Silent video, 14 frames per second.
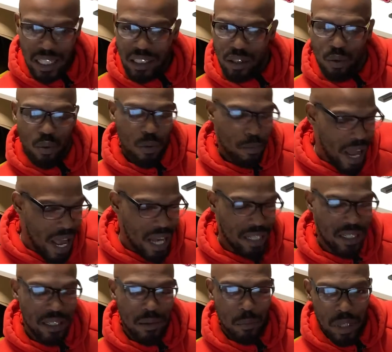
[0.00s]
It's a
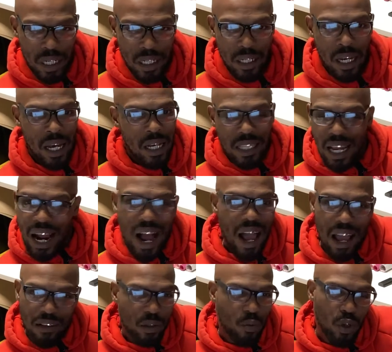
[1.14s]
reminder to me that I
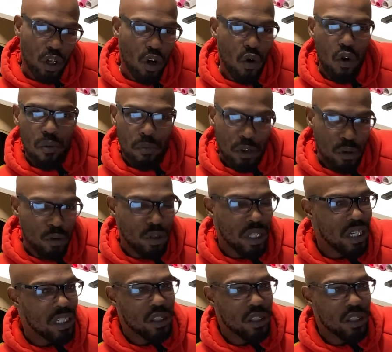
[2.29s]
have to record music.